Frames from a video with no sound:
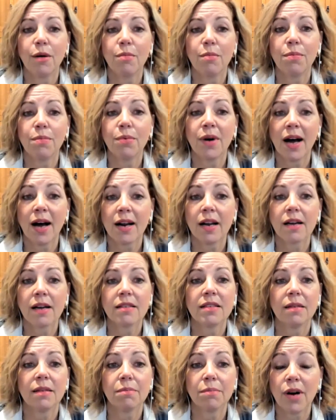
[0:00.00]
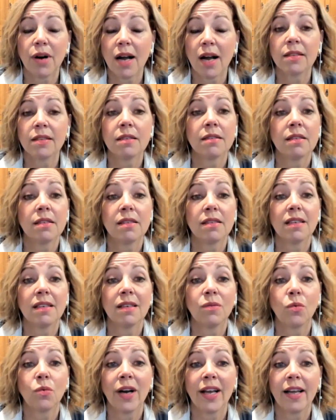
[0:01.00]
products and processes
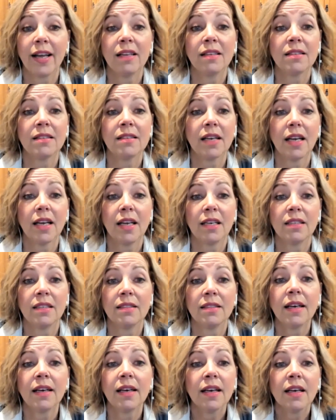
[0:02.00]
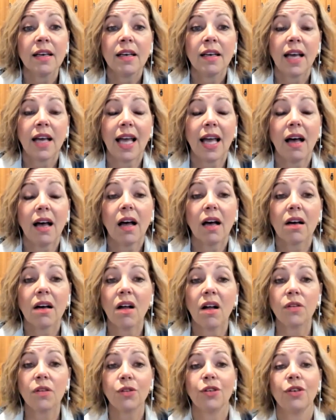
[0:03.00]
and ways, and a
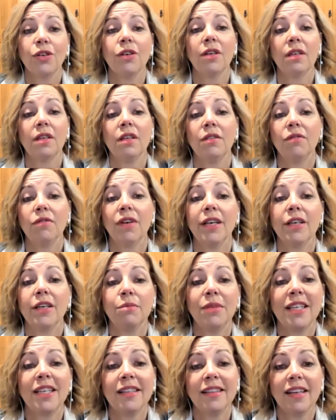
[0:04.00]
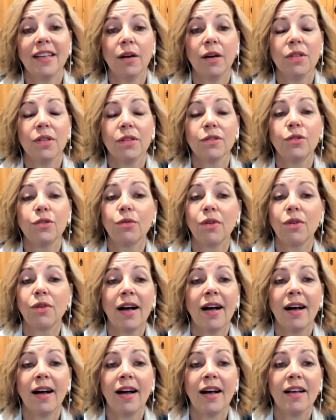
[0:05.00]
culture and environment that will
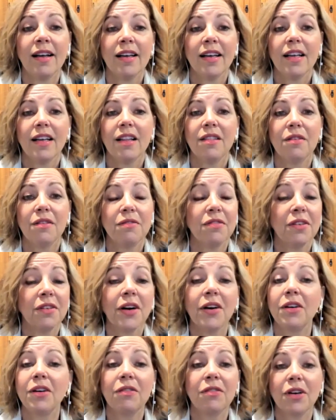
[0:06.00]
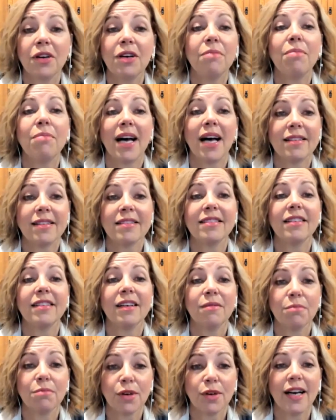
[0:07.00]
draw the very, very best
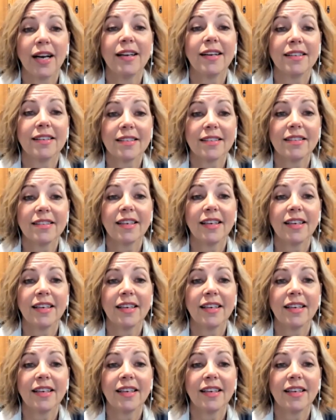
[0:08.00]
and brightest.